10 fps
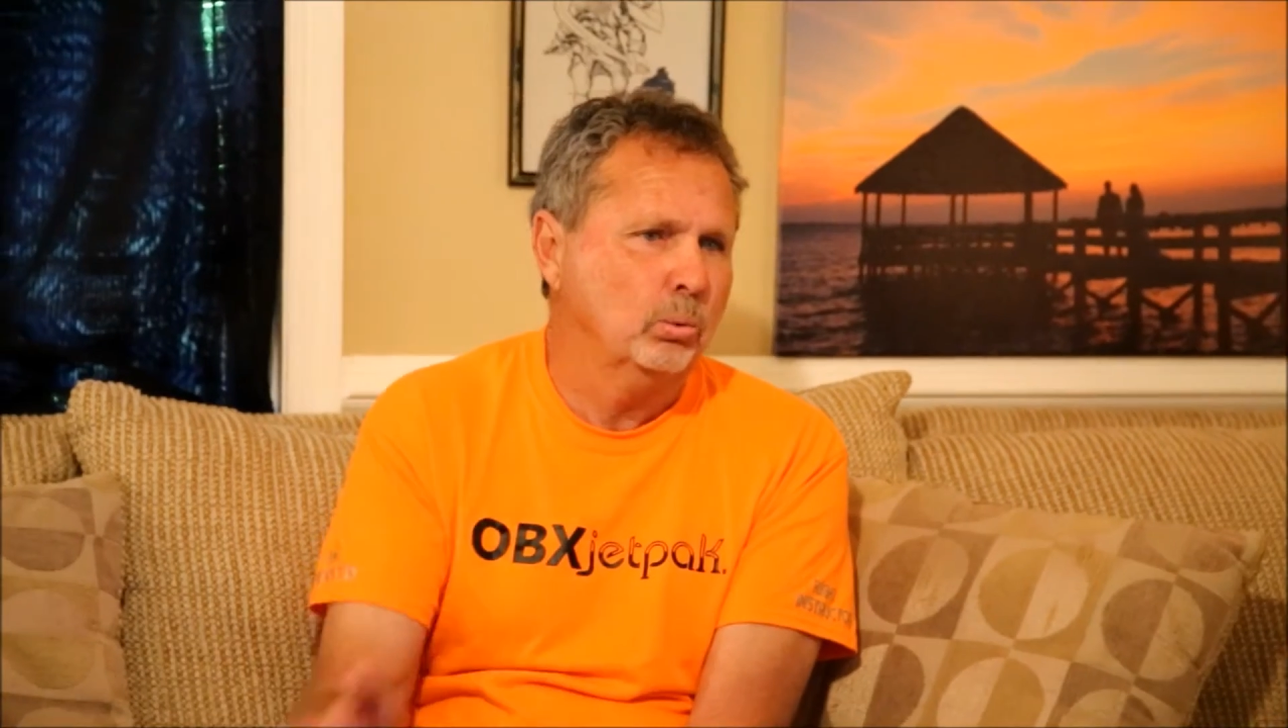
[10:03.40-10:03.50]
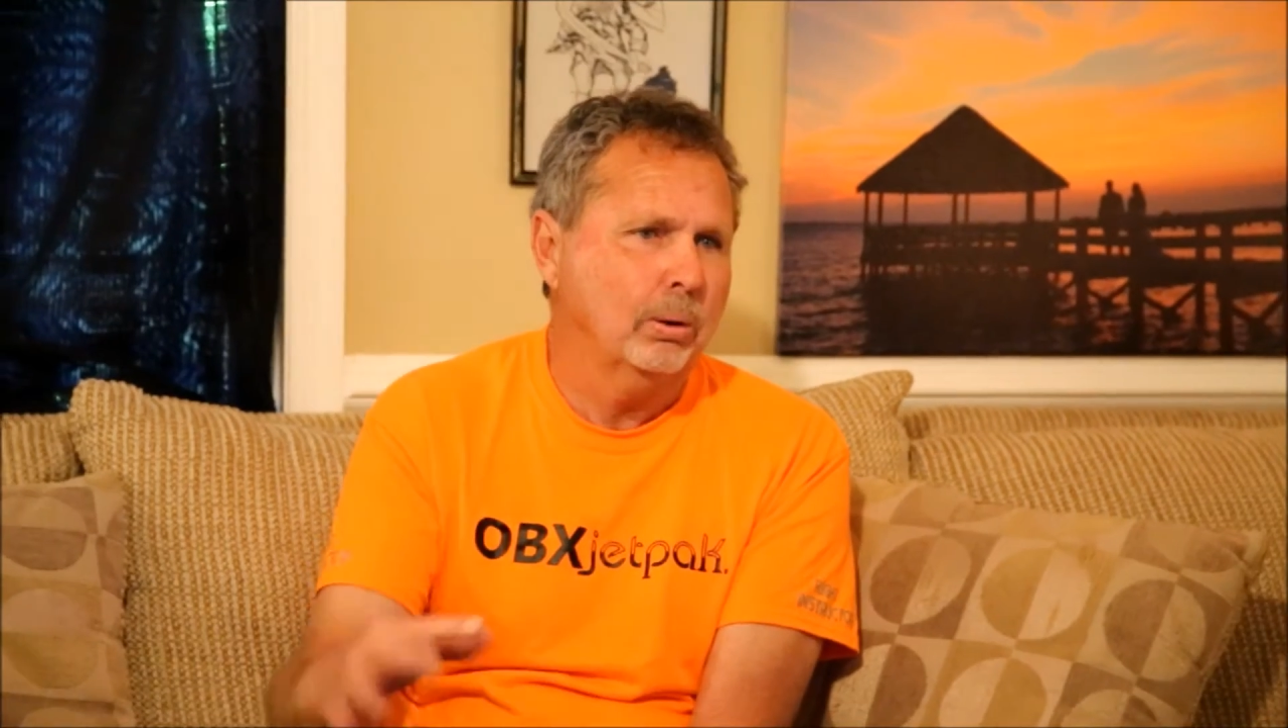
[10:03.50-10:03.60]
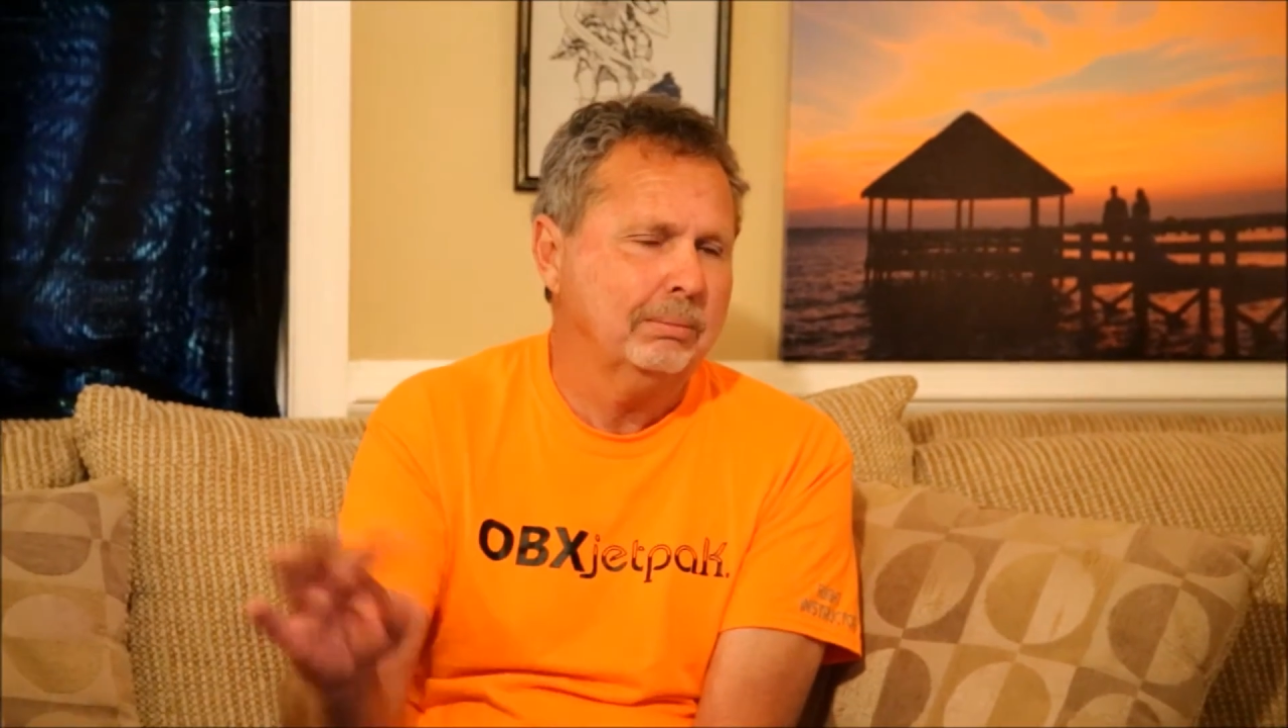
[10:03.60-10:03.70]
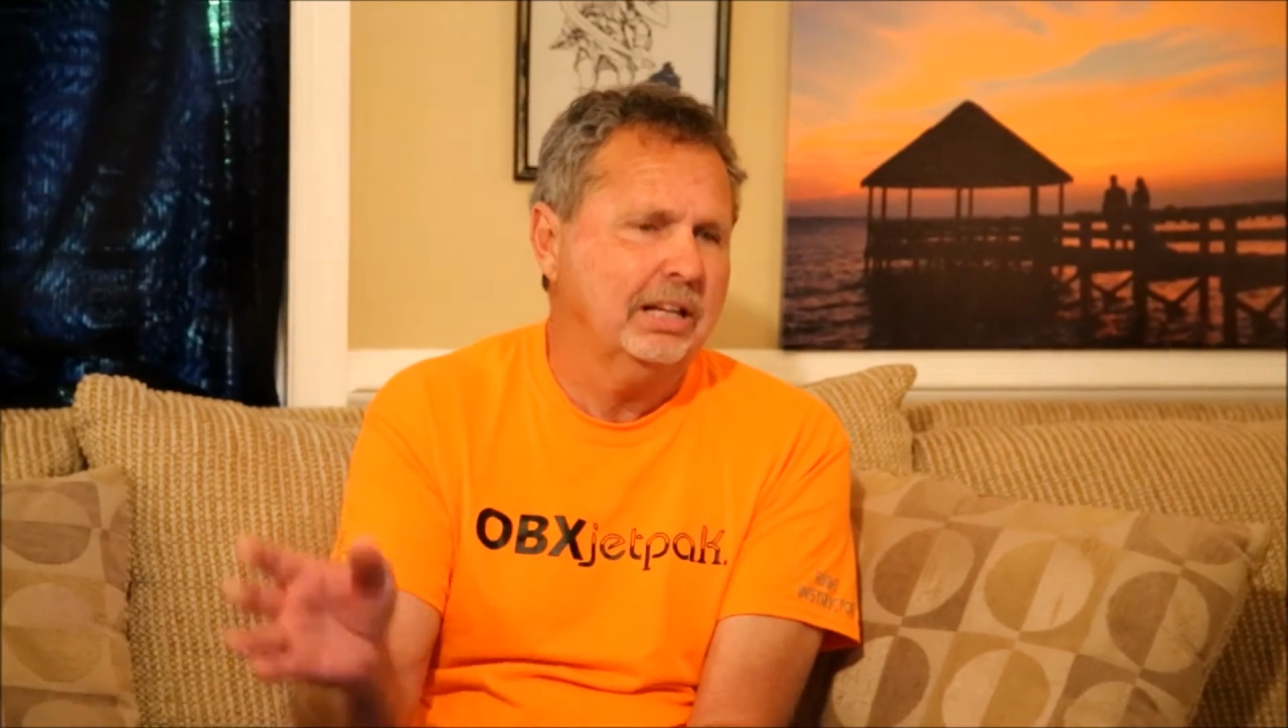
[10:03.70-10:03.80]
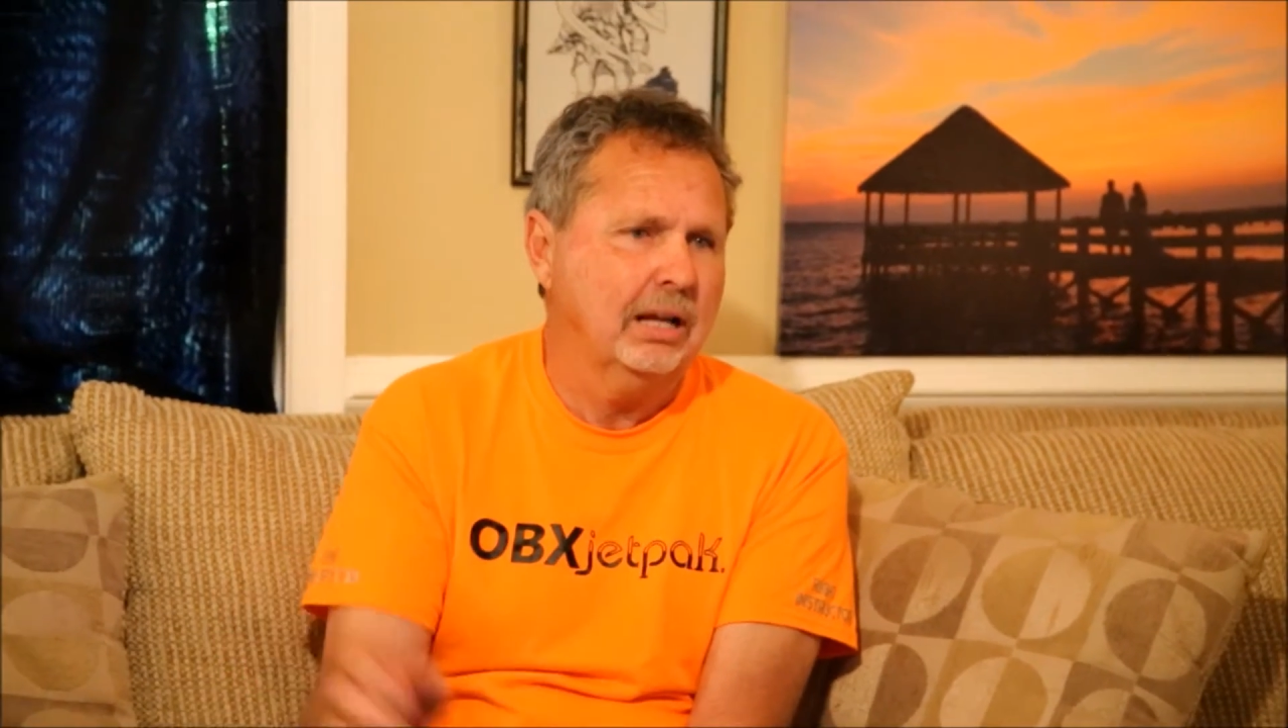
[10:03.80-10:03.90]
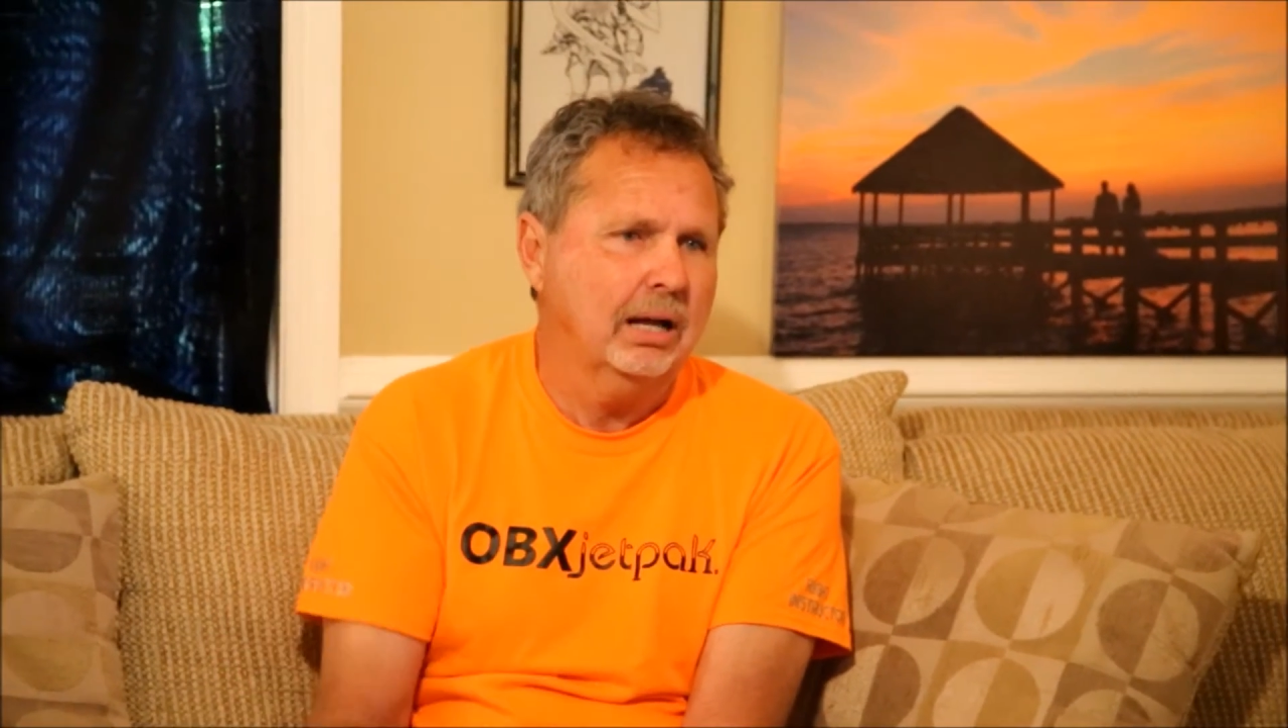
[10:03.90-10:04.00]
warming it